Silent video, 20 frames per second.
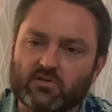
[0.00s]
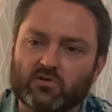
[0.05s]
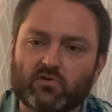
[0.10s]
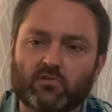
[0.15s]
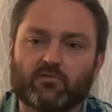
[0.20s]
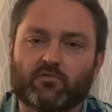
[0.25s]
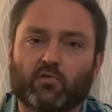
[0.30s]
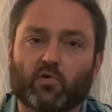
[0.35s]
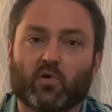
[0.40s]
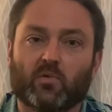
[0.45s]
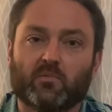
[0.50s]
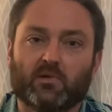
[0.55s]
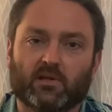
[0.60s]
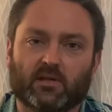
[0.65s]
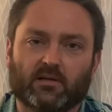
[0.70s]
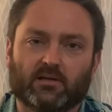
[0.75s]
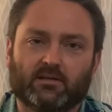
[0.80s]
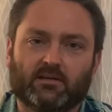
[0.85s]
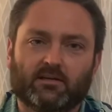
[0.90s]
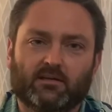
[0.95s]
a good
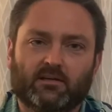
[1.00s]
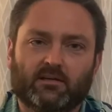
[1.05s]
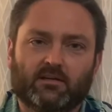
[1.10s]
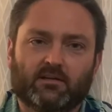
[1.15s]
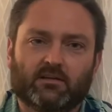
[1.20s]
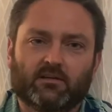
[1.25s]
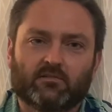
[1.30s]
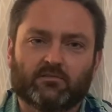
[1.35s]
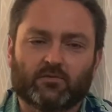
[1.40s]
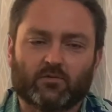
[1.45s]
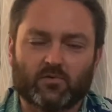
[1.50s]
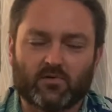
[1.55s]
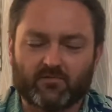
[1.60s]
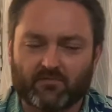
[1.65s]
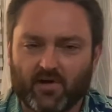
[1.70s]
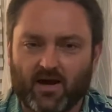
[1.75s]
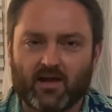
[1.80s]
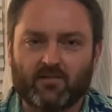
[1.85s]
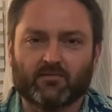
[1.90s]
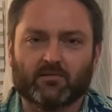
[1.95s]
formula for
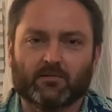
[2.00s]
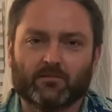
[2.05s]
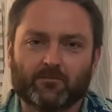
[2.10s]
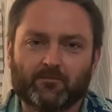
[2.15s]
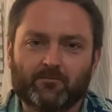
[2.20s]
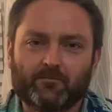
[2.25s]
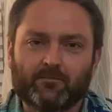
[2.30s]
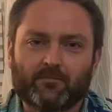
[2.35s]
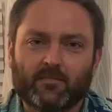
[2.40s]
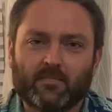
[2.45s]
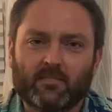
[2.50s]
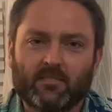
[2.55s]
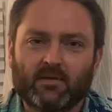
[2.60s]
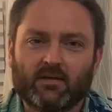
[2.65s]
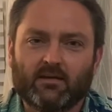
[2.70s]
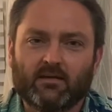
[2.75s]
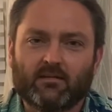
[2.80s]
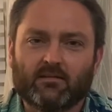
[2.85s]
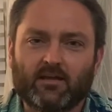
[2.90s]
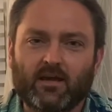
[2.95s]
revival.
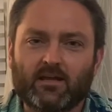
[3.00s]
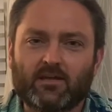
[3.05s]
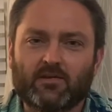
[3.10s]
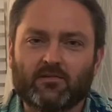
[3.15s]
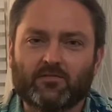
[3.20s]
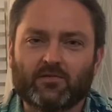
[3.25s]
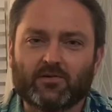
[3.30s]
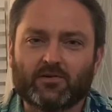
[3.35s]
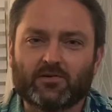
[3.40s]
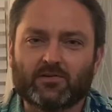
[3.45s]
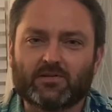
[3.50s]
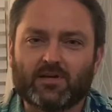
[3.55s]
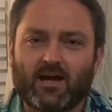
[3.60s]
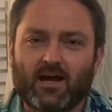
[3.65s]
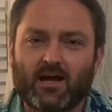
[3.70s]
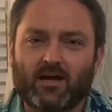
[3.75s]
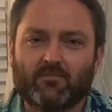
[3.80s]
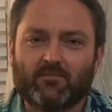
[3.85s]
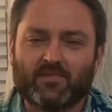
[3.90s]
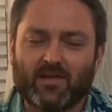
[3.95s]
Thank you for your
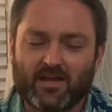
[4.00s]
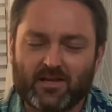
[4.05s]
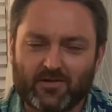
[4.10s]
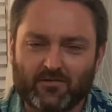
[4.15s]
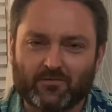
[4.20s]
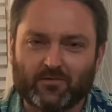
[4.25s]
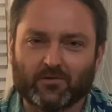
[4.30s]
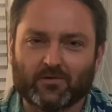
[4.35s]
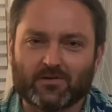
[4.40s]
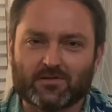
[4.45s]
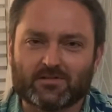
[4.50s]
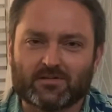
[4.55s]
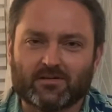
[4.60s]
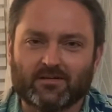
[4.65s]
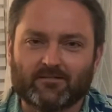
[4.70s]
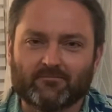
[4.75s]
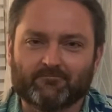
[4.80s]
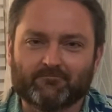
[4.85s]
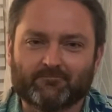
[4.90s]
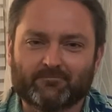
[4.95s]
time. Thank you for
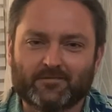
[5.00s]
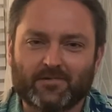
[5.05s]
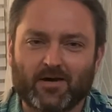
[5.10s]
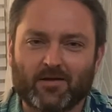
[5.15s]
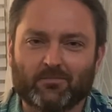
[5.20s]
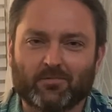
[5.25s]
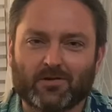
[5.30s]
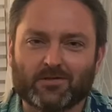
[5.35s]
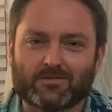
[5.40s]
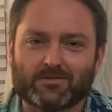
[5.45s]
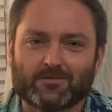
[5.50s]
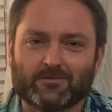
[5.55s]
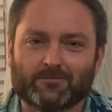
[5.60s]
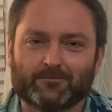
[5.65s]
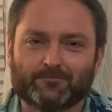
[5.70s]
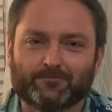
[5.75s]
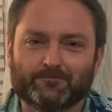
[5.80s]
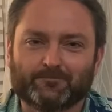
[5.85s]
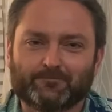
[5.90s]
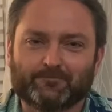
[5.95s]
listening. God bless you.